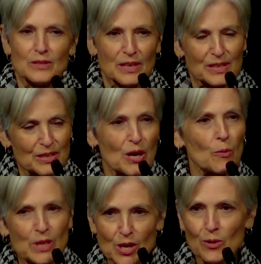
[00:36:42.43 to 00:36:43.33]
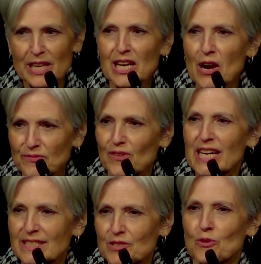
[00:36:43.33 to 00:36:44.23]
you know, we don't let our
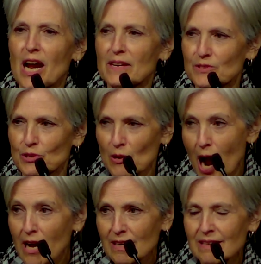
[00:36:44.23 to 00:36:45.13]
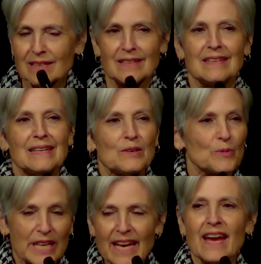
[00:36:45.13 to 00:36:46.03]
friends drive drunk. We
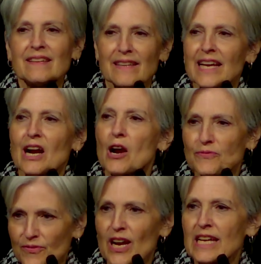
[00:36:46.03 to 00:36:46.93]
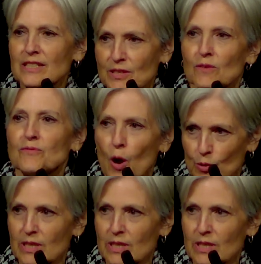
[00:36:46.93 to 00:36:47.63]
can't let our friends vote